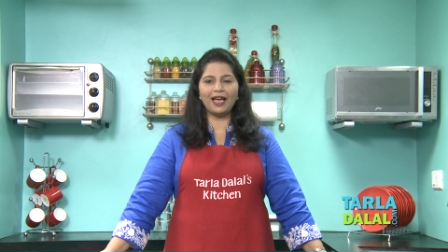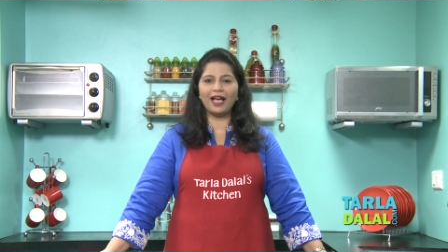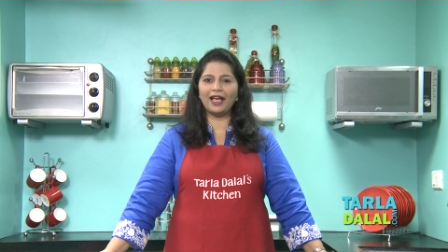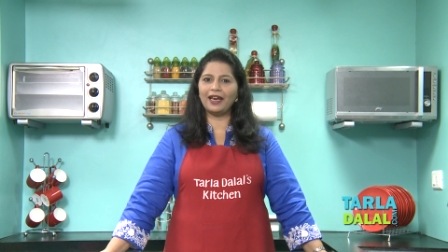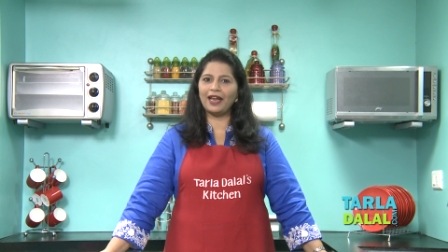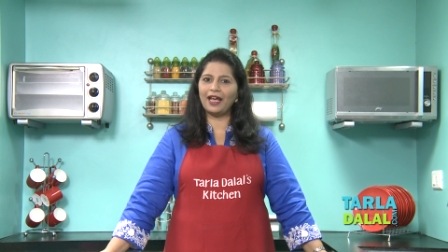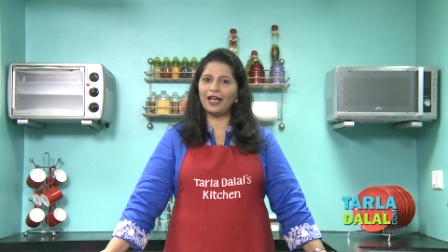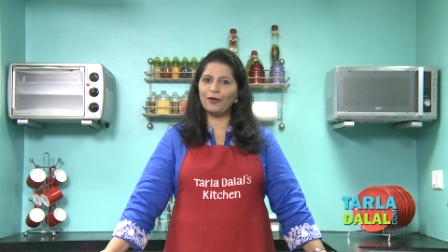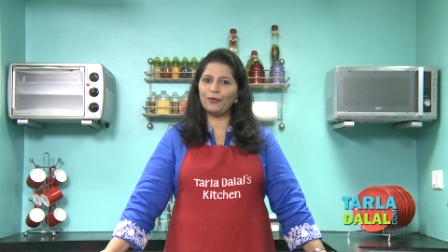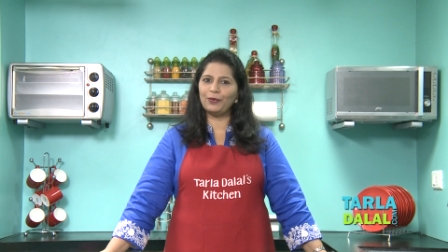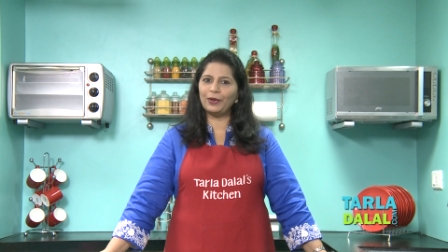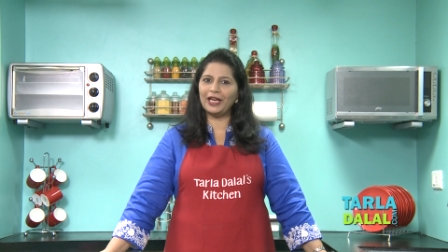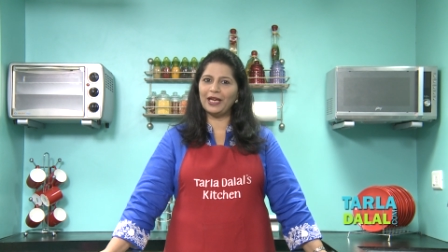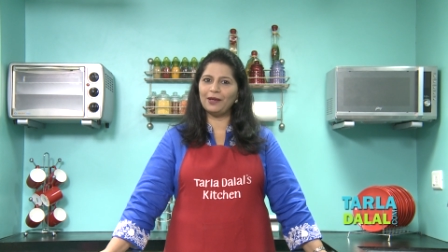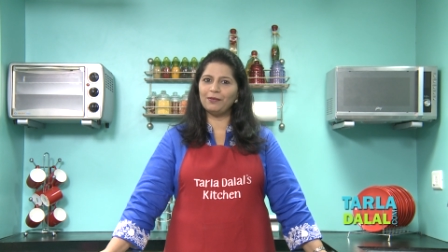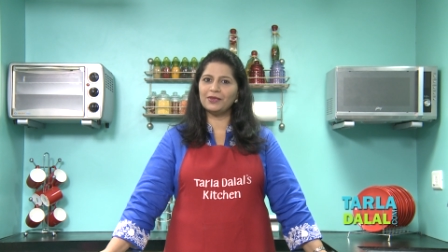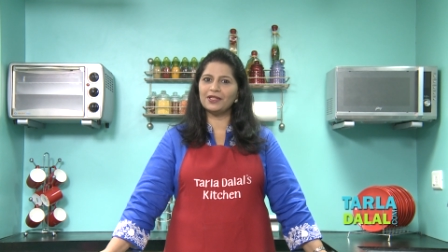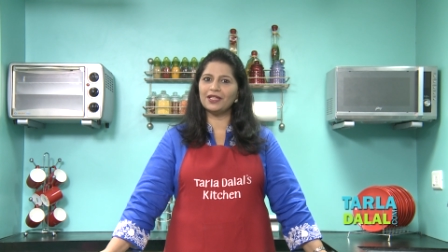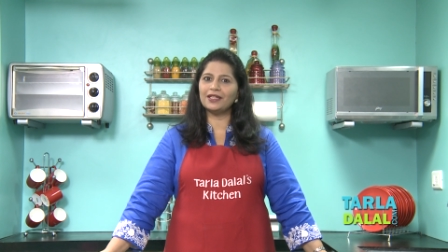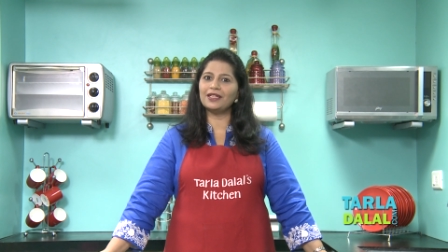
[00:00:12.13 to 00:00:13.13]
and I have
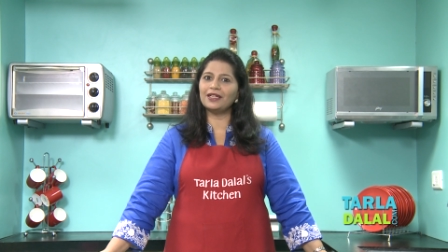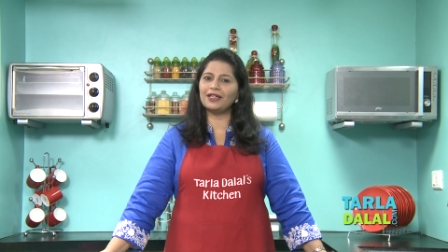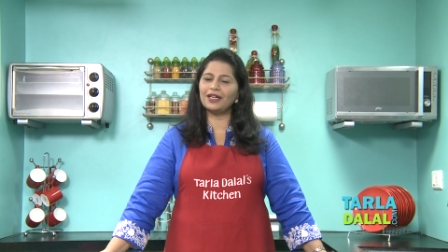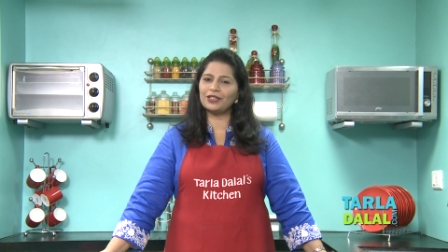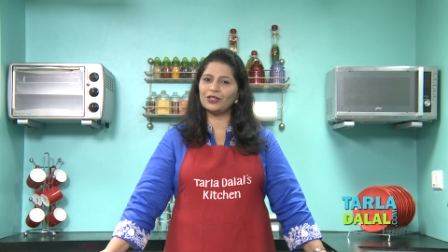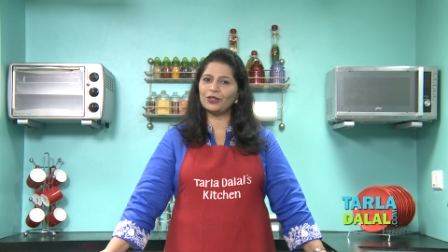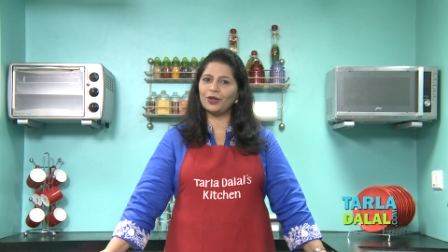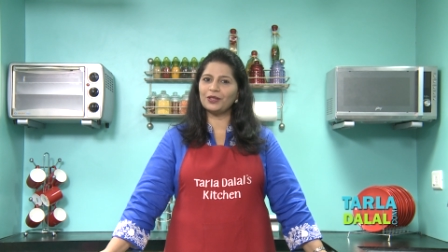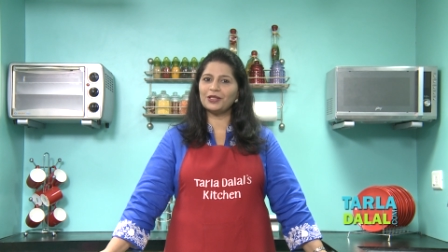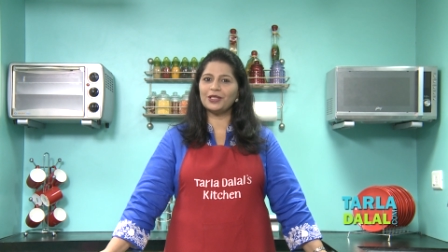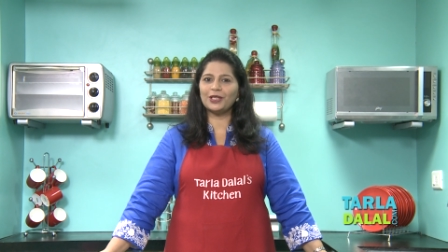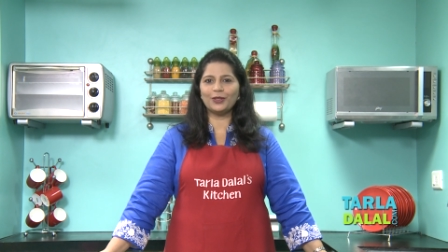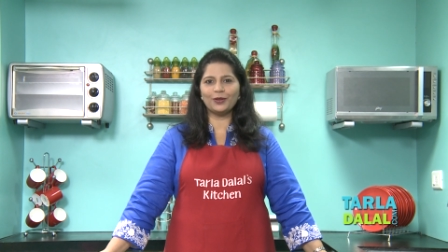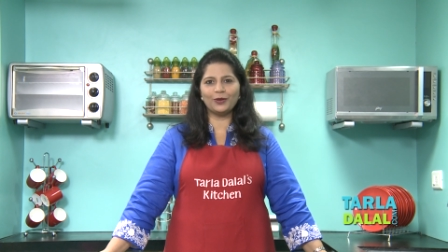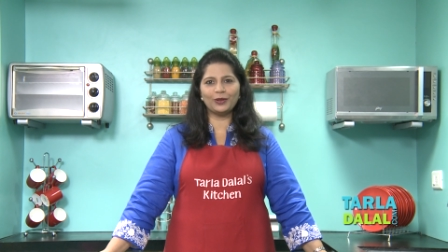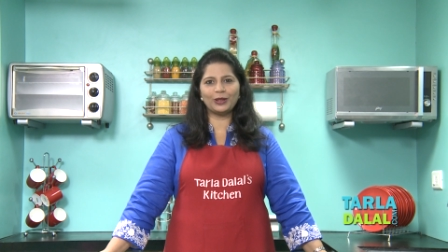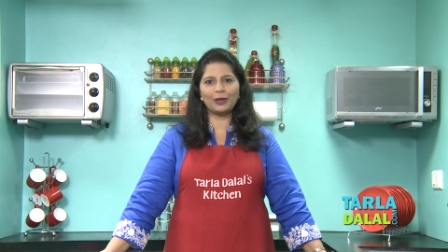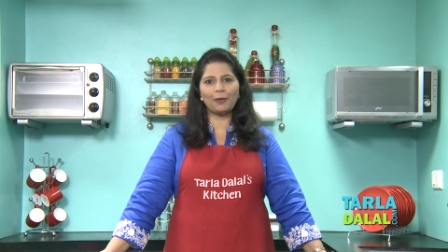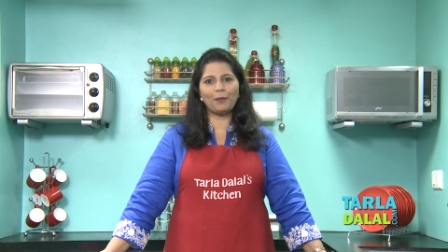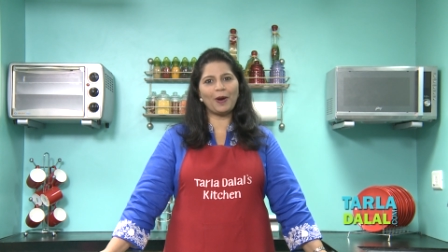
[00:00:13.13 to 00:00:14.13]
named it Assorted
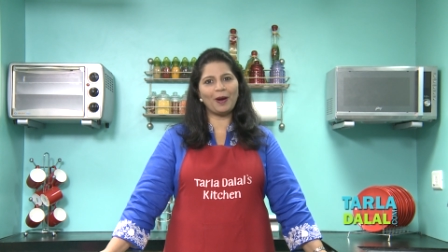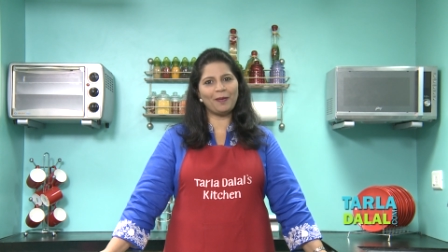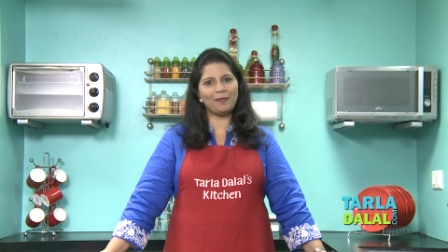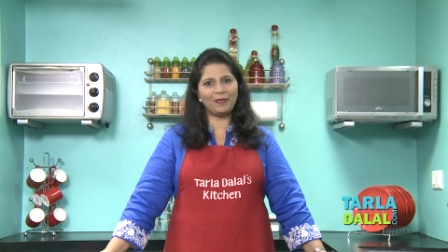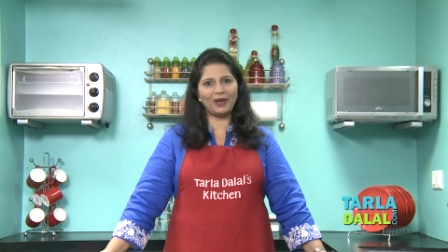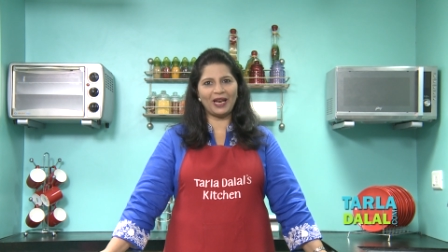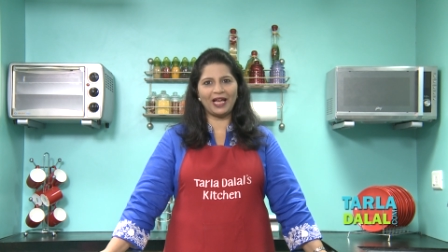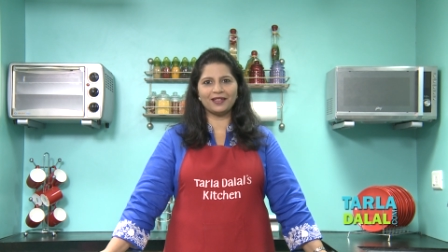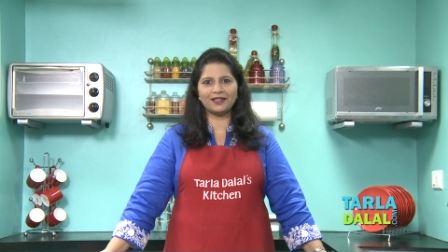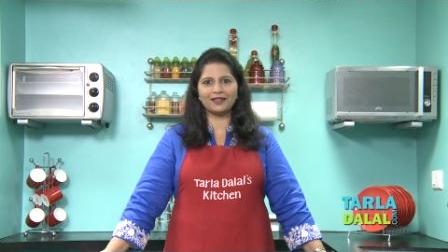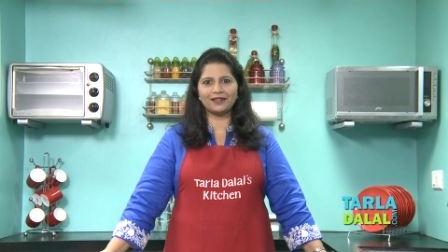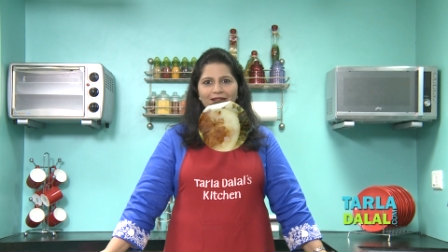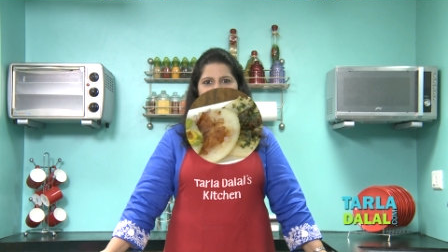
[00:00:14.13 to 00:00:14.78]
Uttapa Platter.